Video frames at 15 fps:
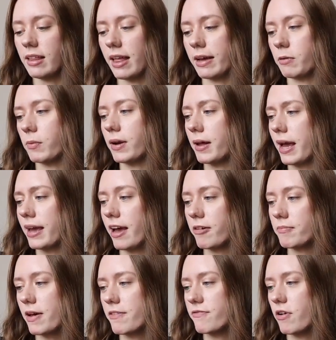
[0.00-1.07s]
Like when I
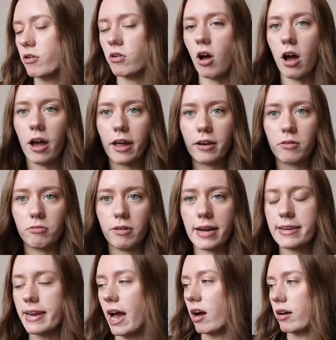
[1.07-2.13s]
have my phone on
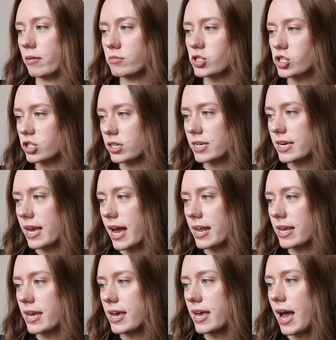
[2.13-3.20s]
right now and I'm just looking
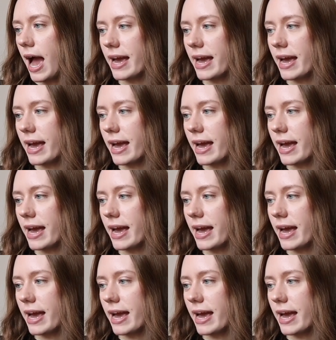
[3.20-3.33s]
at it,